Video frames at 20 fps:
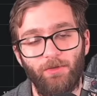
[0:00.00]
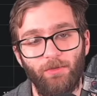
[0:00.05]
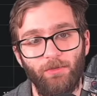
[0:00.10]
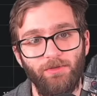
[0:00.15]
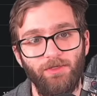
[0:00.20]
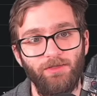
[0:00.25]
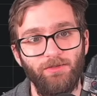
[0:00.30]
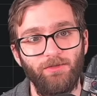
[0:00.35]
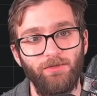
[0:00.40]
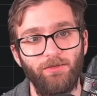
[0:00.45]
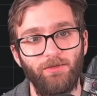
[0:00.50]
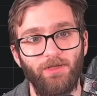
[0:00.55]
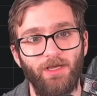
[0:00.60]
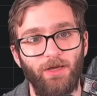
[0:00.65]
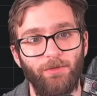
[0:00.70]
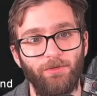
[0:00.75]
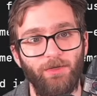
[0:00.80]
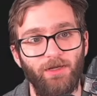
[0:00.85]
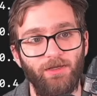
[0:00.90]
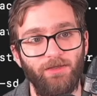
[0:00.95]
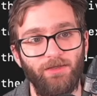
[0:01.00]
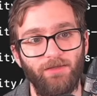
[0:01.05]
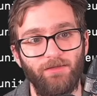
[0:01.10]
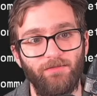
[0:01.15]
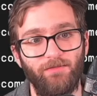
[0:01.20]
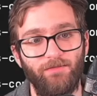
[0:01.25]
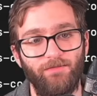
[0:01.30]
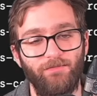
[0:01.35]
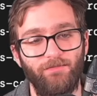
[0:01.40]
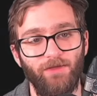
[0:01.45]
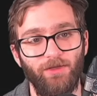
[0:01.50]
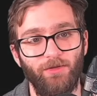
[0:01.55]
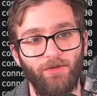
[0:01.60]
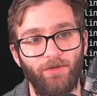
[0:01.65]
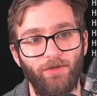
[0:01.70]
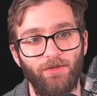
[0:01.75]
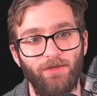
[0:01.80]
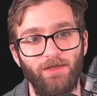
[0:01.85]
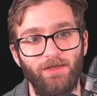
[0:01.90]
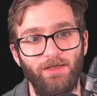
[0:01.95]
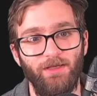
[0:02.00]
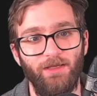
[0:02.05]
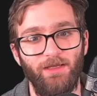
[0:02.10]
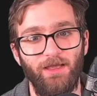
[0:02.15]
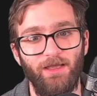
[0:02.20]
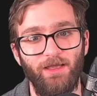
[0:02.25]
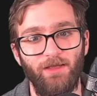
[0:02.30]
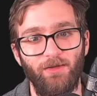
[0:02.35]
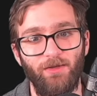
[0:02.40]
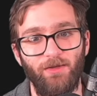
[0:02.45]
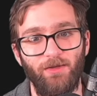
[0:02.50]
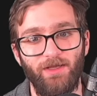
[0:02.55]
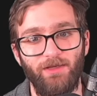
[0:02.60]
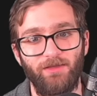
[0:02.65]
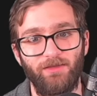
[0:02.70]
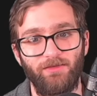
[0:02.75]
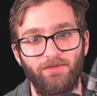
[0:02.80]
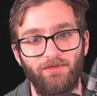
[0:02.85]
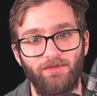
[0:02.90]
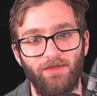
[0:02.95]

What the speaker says: only do you now know how to configure a Redis